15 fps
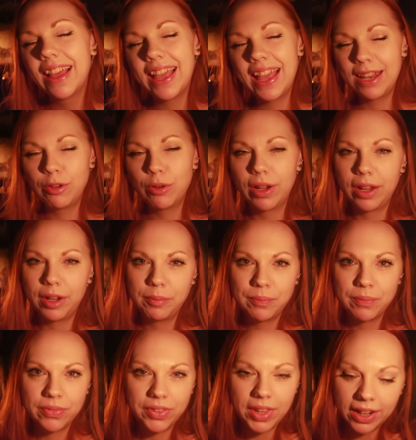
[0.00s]
Anyway,
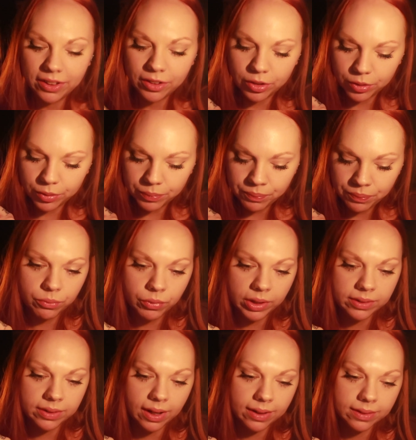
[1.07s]
thank you.
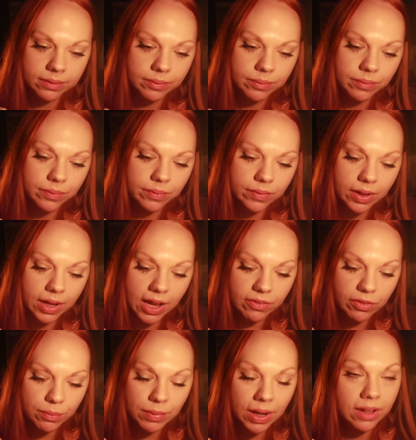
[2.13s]
With that,
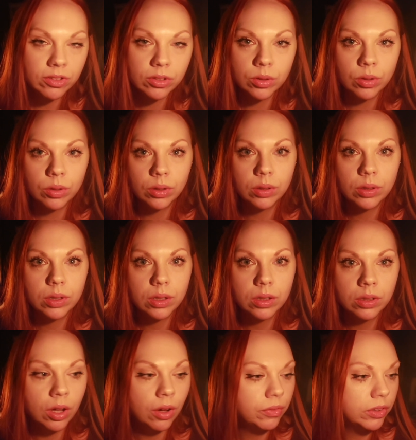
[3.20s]
have a magical
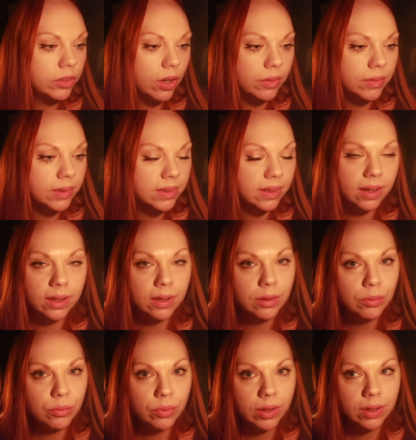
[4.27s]
lovey-dovey
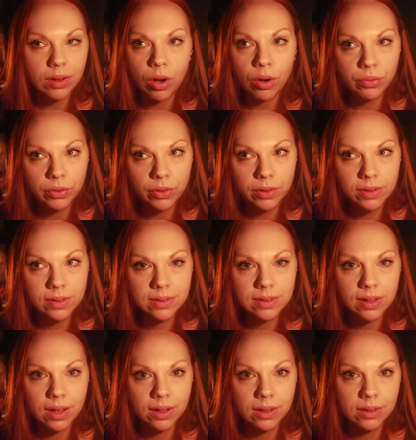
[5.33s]
day with offers
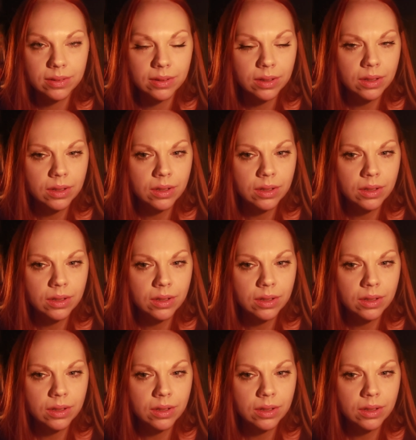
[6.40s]
and